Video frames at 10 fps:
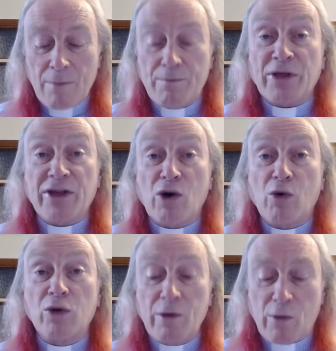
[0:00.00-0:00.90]
But the
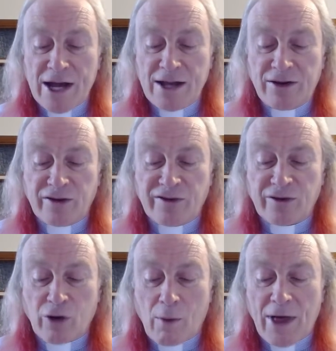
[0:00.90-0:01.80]
only way to
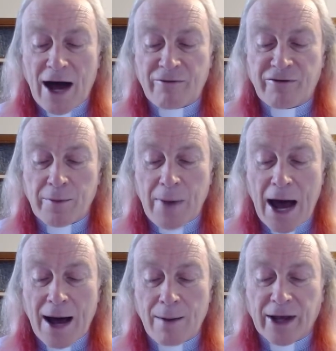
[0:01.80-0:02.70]
stop that from
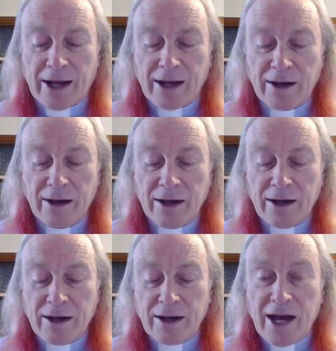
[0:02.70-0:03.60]
happening
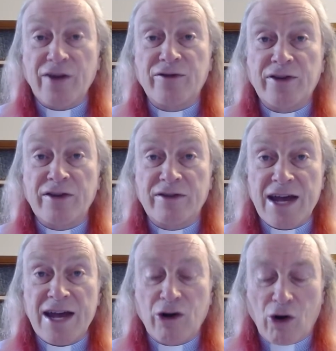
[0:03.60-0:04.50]
is to
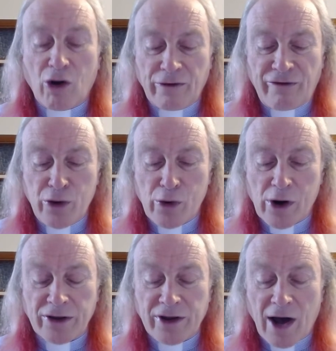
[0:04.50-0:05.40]
take on
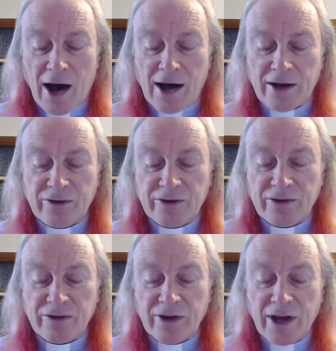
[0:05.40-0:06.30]
fewer
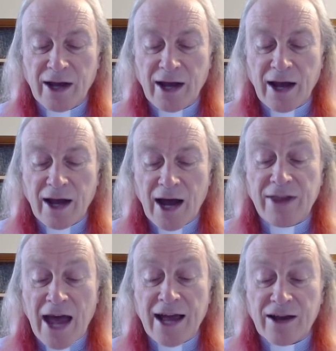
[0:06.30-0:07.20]
tasks
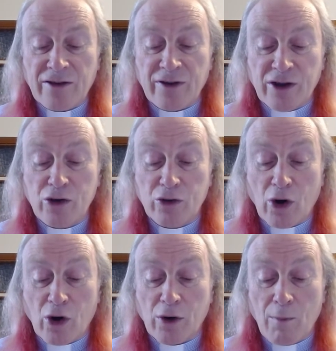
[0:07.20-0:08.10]
and execute
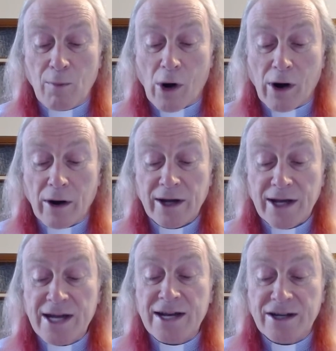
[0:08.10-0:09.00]
on more
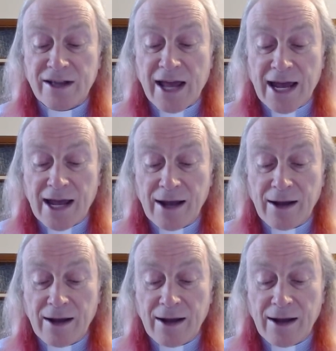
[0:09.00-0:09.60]
each day.